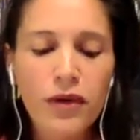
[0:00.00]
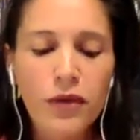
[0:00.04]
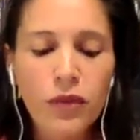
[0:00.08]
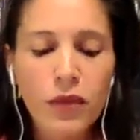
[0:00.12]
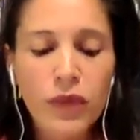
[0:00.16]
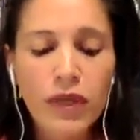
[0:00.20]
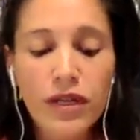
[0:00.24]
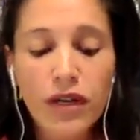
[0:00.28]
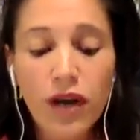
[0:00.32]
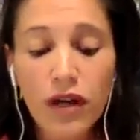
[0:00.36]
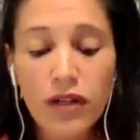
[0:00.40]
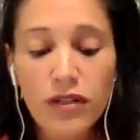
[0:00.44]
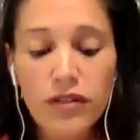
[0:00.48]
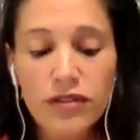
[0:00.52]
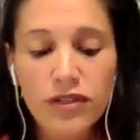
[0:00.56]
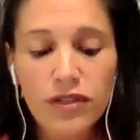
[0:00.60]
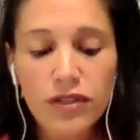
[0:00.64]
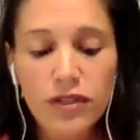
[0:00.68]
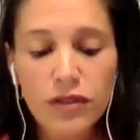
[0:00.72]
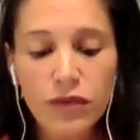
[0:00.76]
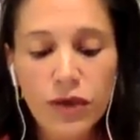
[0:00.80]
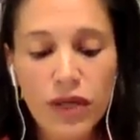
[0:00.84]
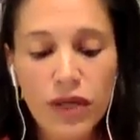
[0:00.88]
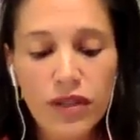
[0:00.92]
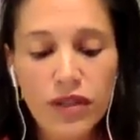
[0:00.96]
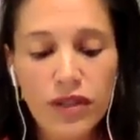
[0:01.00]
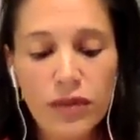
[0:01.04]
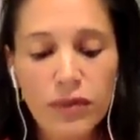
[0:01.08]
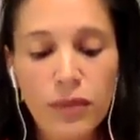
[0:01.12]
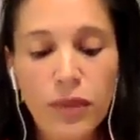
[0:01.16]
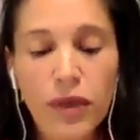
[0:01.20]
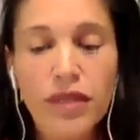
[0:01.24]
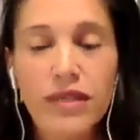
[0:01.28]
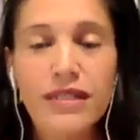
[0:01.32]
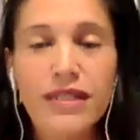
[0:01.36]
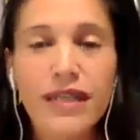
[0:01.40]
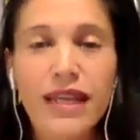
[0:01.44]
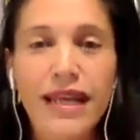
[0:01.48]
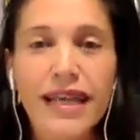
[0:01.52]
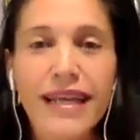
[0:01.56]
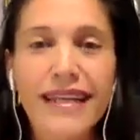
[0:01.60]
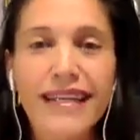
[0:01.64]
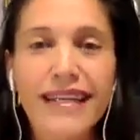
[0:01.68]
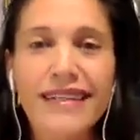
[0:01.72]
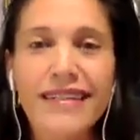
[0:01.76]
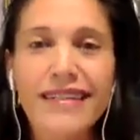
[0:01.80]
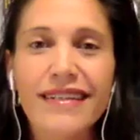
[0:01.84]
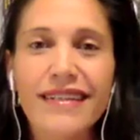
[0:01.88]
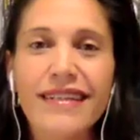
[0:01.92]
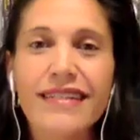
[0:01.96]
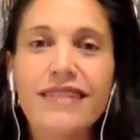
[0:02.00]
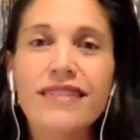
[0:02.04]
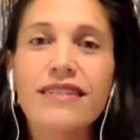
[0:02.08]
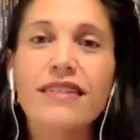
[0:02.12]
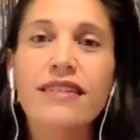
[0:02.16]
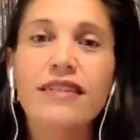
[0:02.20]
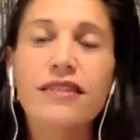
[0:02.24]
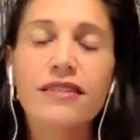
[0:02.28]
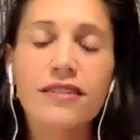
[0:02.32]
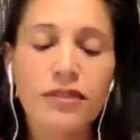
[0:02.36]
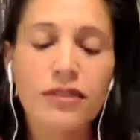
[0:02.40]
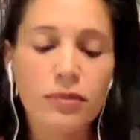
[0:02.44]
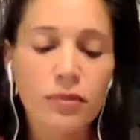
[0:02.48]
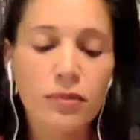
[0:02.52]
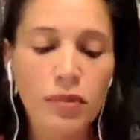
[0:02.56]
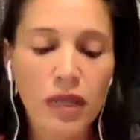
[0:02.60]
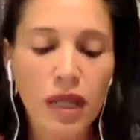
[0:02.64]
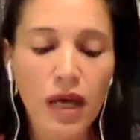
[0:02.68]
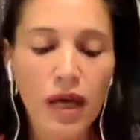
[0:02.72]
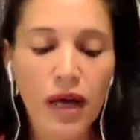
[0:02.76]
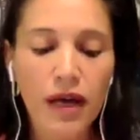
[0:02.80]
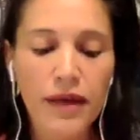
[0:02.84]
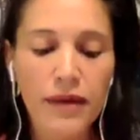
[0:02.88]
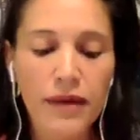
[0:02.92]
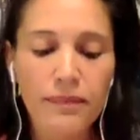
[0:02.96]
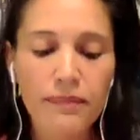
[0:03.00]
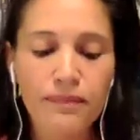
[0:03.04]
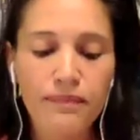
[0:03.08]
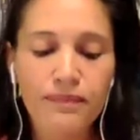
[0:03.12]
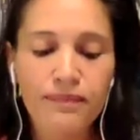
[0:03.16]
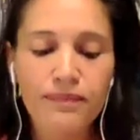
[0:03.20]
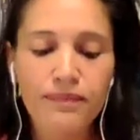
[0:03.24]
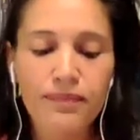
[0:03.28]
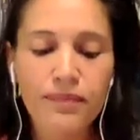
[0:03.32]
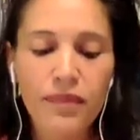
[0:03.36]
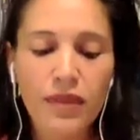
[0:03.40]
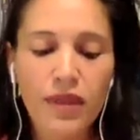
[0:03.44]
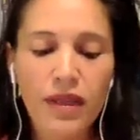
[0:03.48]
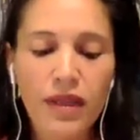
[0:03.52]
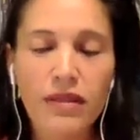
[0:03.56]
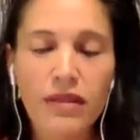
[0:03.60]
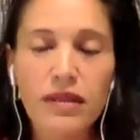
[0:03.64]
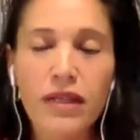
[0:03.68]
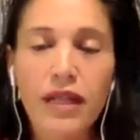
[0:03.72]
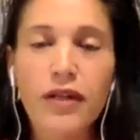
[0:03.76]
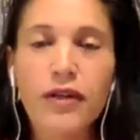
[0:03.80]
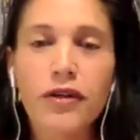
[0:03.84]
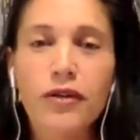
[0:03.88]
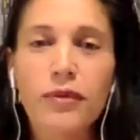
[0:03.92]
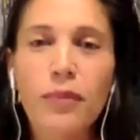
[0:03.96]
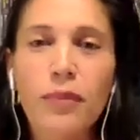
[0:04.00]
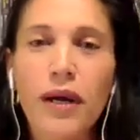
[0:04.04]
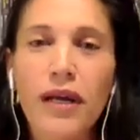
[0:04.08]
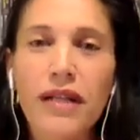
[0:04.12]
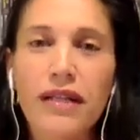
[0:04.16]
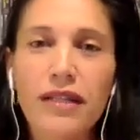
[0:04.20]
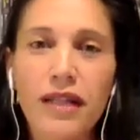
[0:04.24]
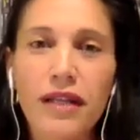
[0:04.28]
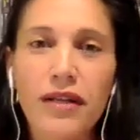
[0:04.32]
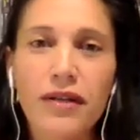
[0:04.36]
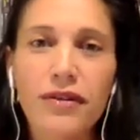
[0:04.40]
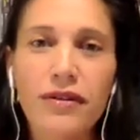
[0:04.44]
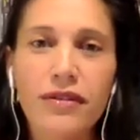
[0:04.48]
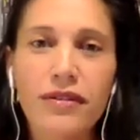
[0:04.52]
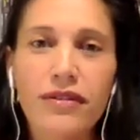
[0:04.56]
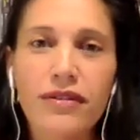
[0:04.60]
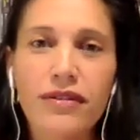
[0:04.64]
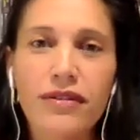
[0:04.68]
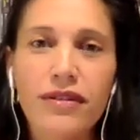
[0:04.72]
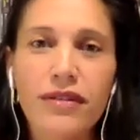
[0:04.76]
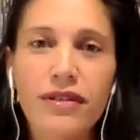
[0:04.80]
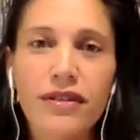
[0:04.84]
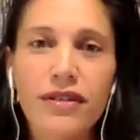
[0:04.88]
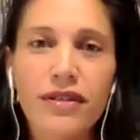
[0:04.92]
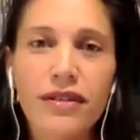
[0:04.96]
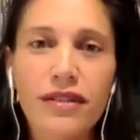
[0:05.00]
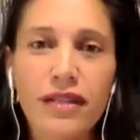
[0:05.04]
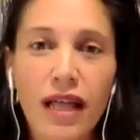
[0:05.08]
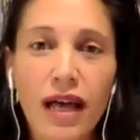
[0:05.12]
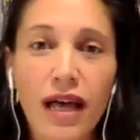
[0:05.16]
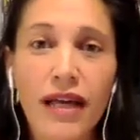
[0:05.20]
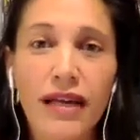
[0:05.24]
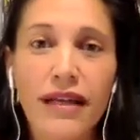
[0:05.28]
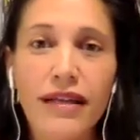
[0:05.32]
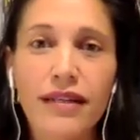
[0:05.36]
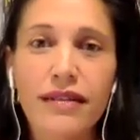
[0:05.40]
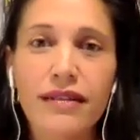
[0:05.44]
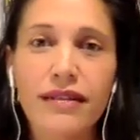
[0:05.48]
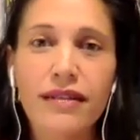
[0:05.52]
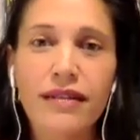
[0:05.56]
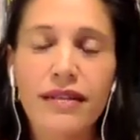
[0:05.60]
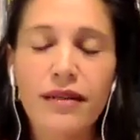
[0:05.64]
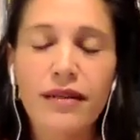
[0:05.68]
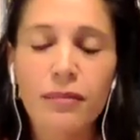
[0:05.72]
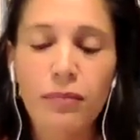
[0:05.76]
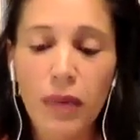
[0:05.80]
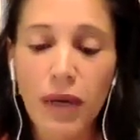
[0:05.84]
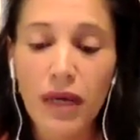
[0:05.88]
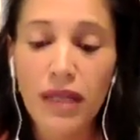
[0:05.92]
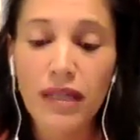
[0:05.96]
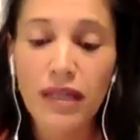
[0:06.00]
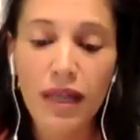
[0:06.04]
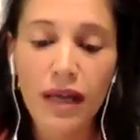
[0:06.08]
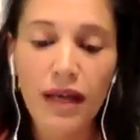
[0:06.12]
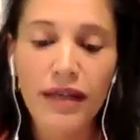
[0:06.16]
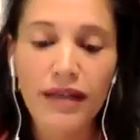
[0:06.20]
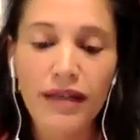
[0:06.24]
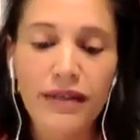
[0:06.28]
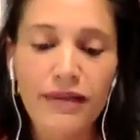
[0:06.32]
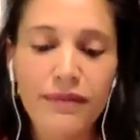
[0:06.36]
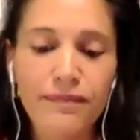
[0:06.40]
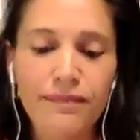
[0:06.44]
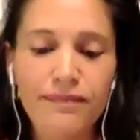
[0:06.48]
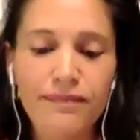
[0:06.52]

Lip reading: we consecrate the mundane into the sublime, letter by letter, line by line.